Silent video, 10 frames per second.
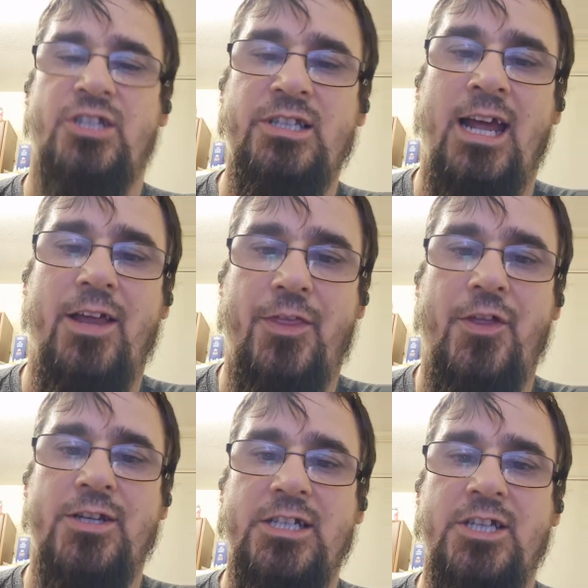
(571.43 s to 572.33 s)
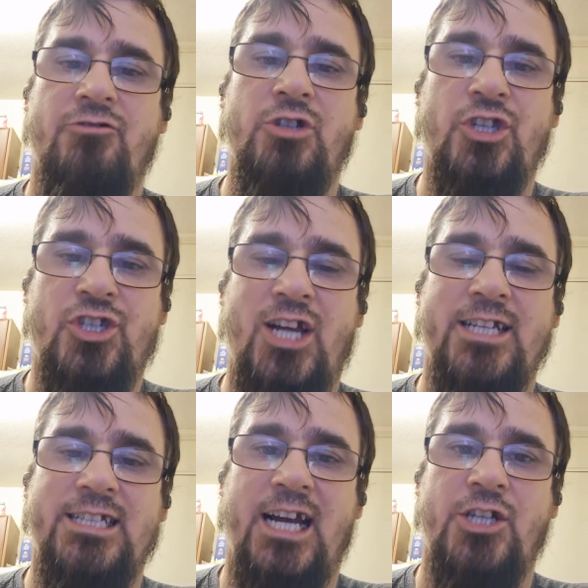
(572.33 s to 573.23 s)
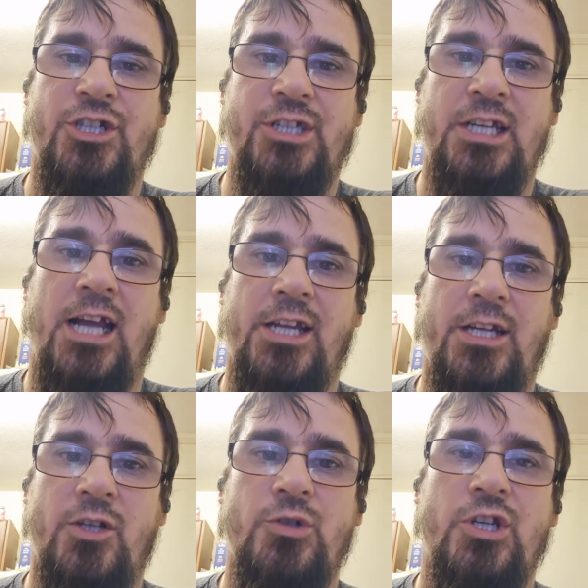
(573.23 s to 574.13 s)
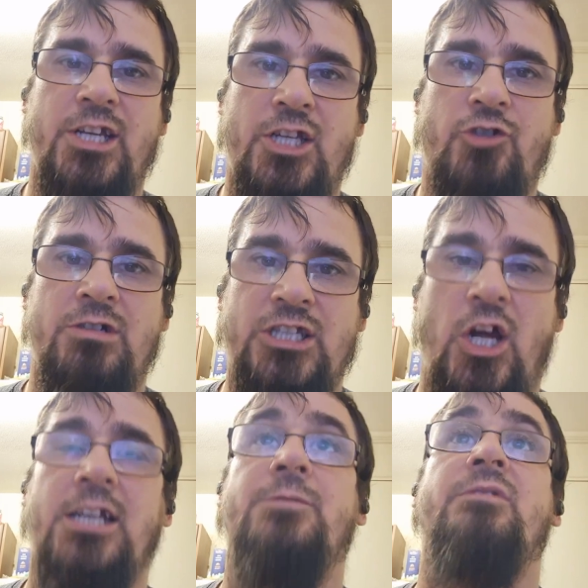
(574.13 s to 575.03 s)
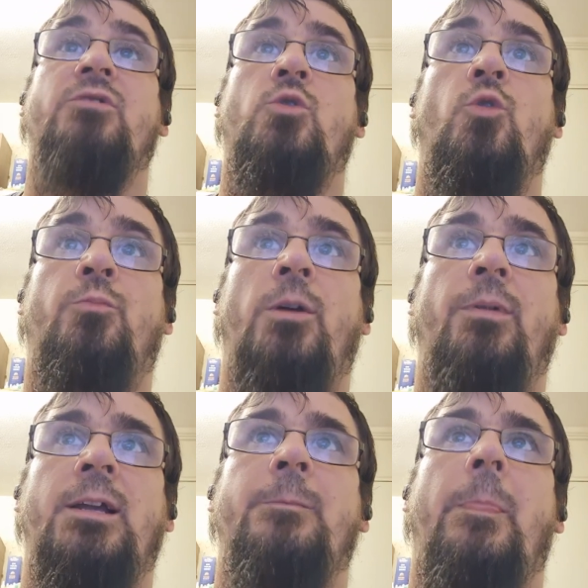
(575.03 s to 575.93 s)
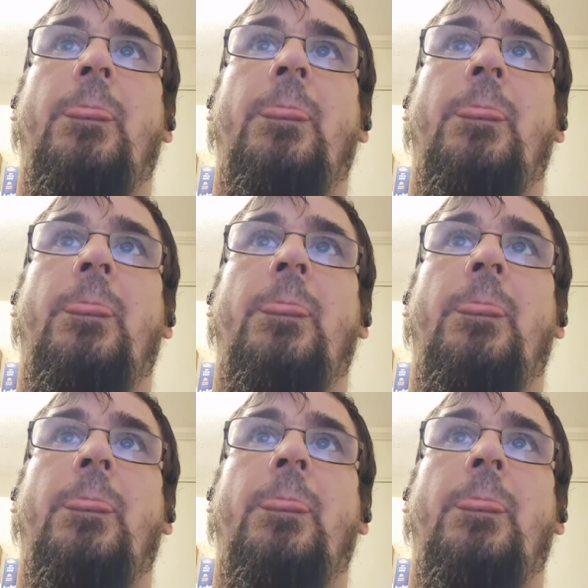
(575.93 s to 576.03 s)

See, now at the 13th century, you're starting to actually see Andalusian history starting to be recorded properly.